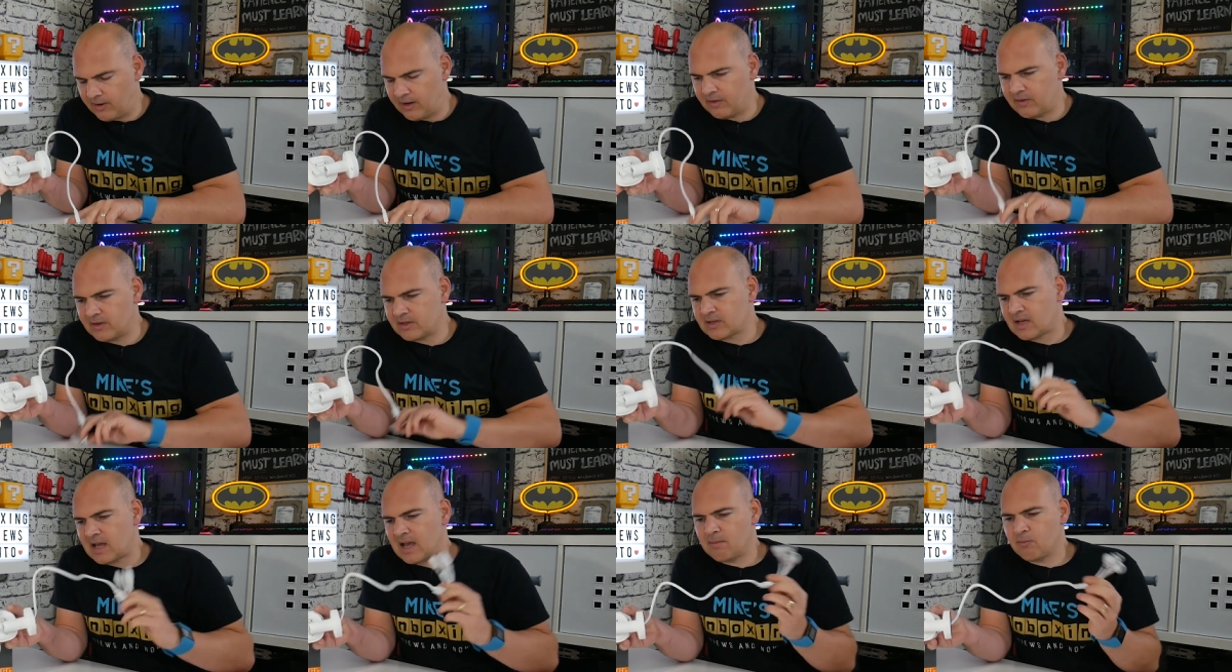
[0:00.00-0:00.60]
Now
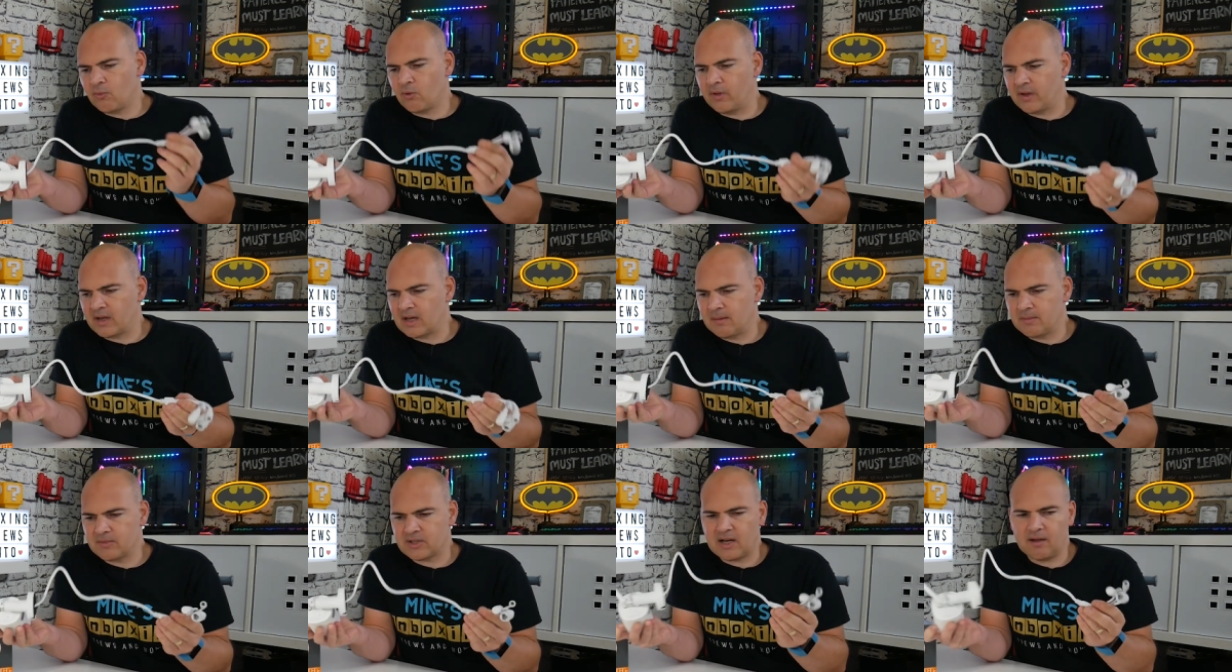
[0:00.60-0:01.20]
this cable that
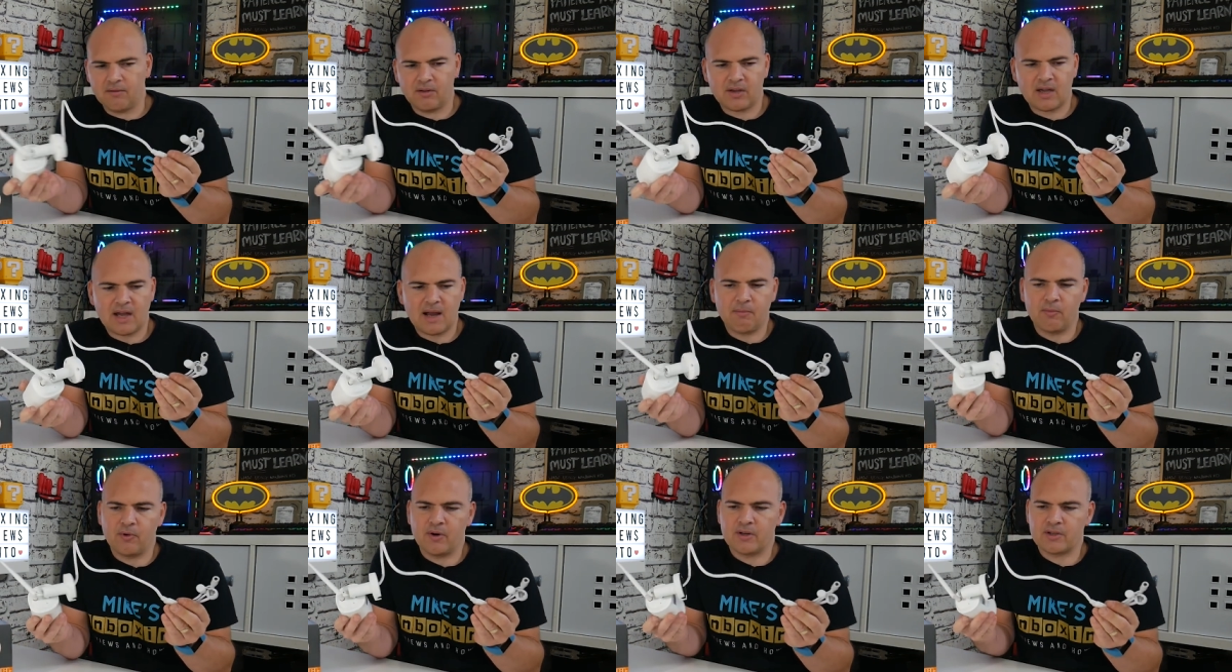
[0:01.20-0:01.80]
comes out of the
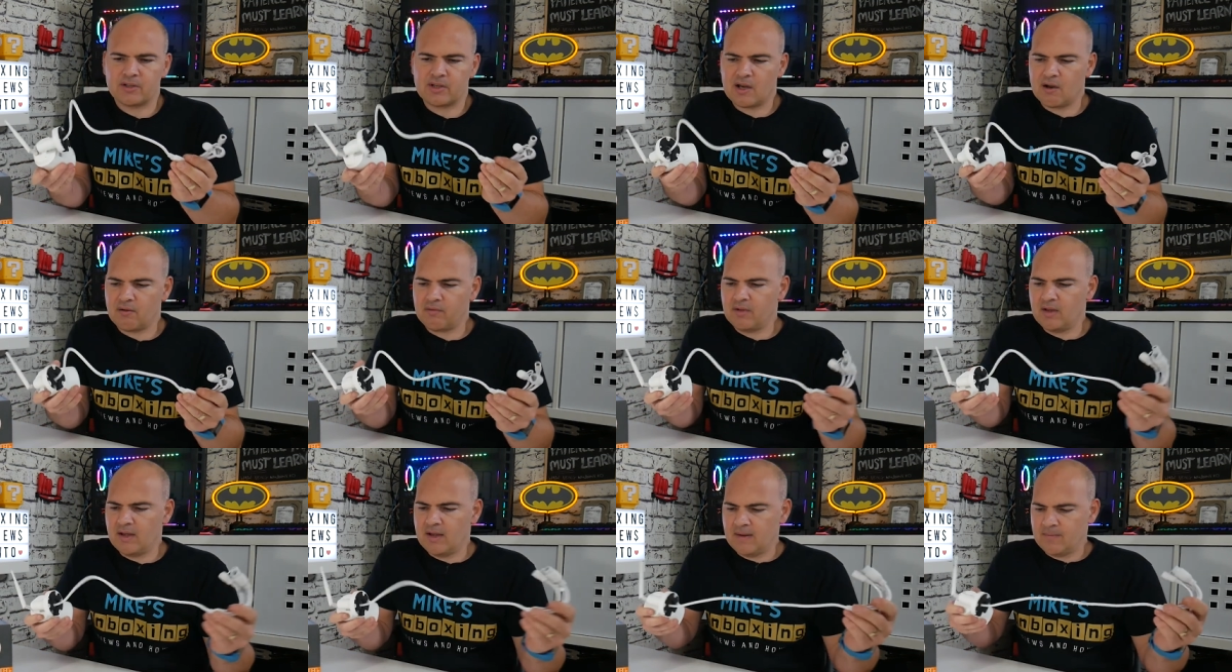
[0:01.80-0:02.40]
camera
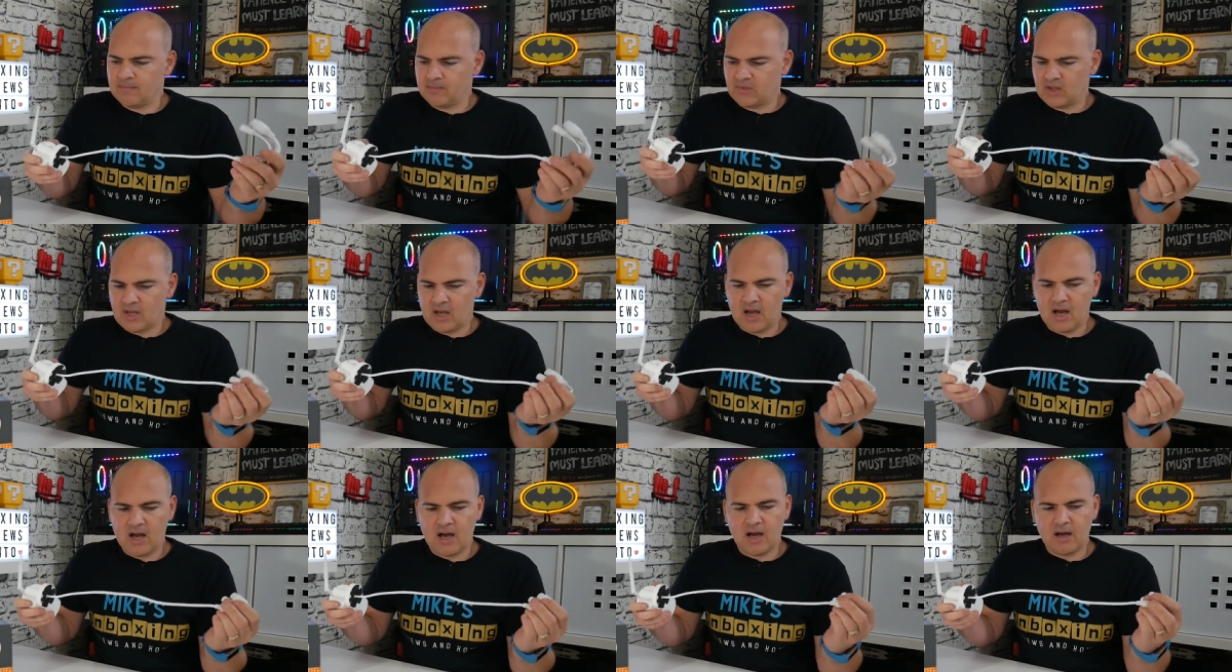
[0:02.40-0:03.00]
itself,
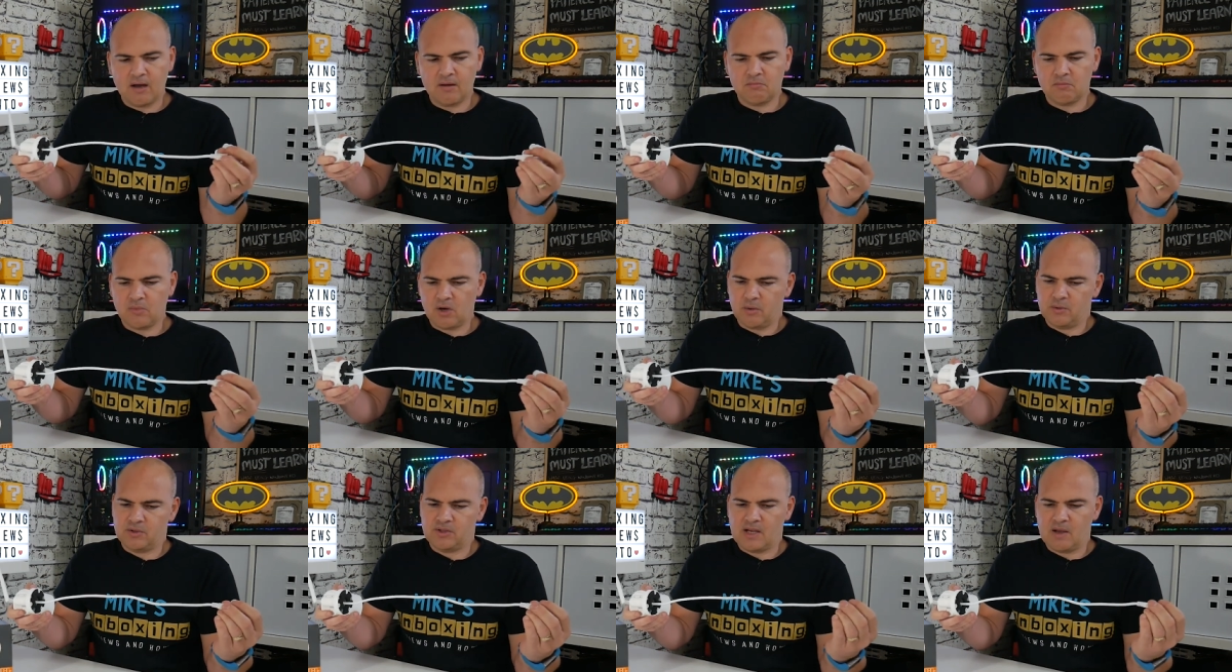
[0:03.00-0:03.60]
um,
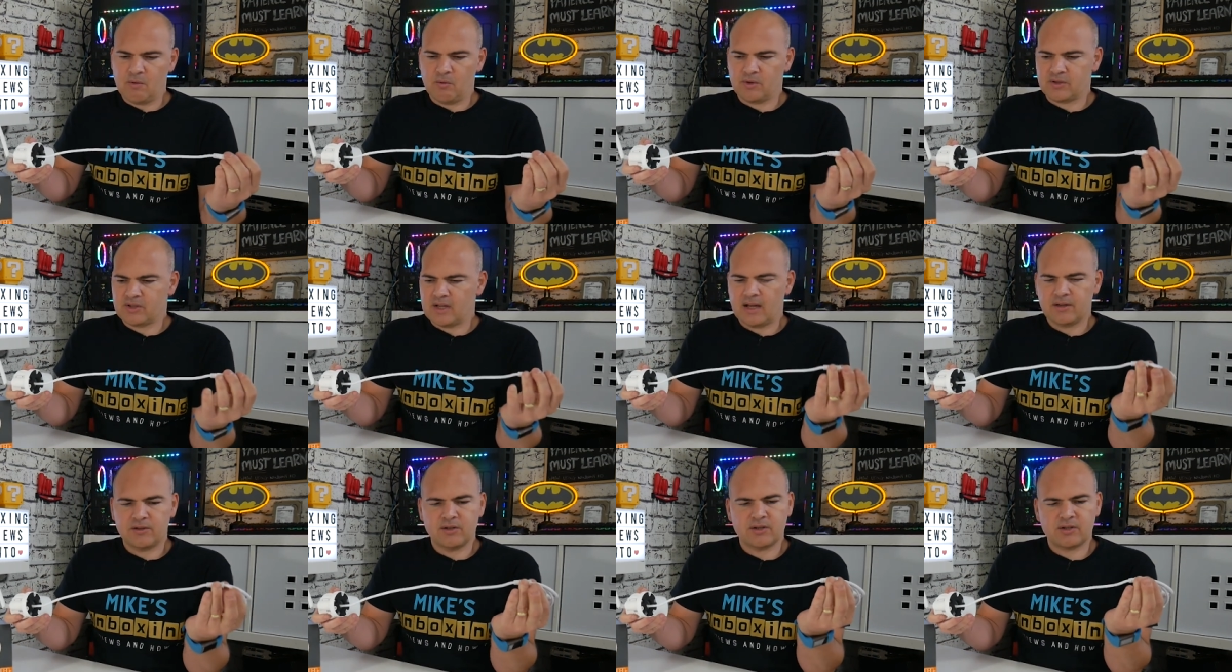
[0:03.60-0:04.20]
I would say what's
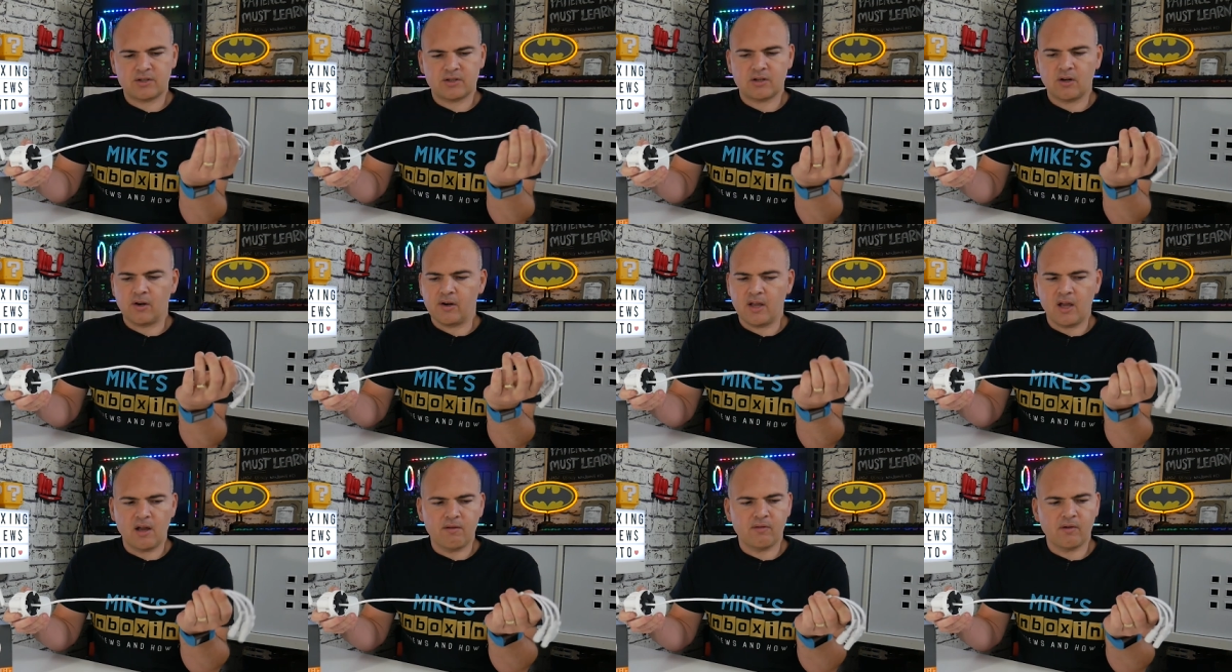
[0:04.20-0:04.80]
that, just
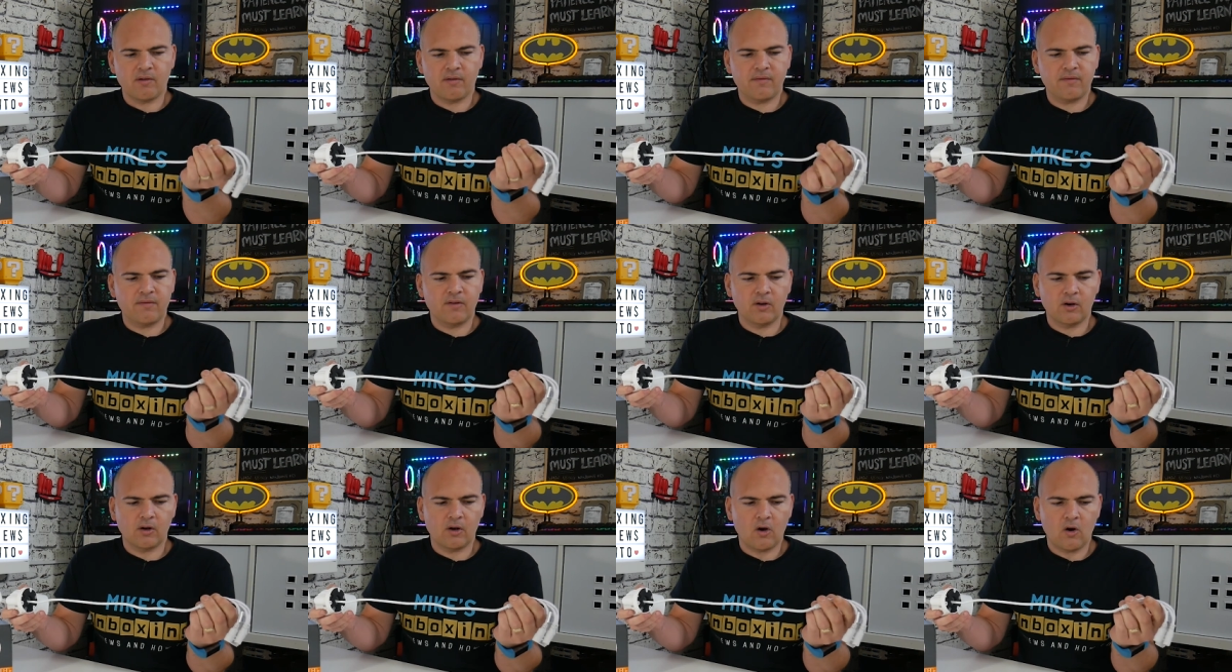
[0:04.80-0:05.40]
slightly over a
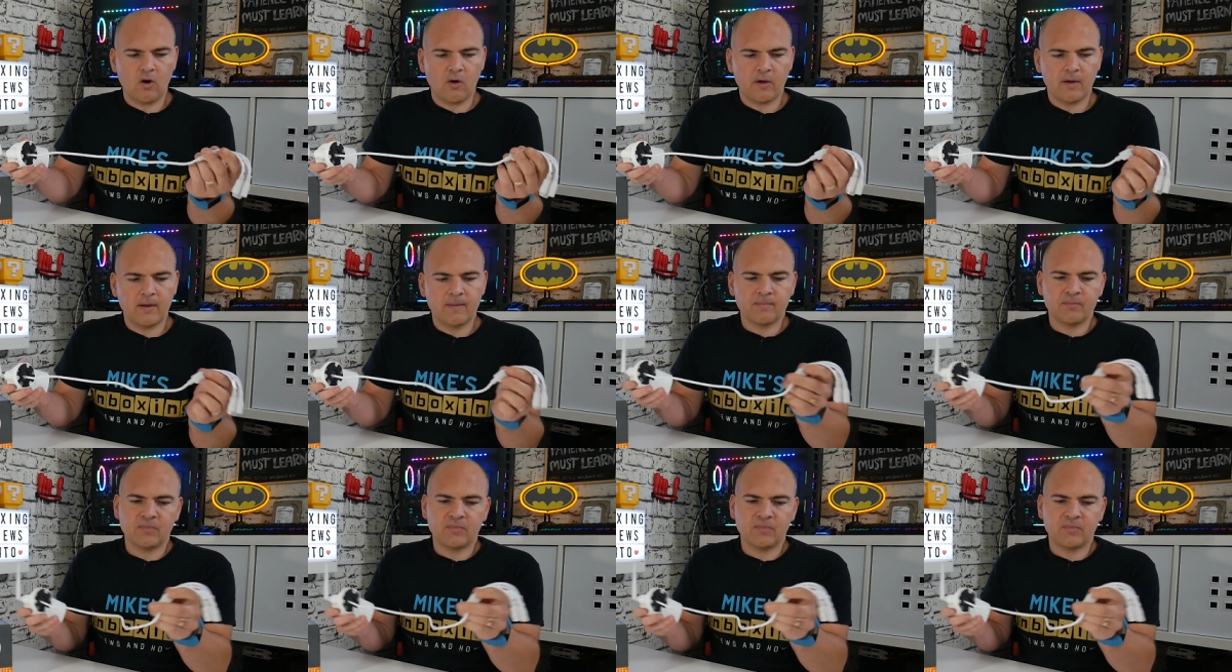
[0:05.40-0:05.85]
foot long.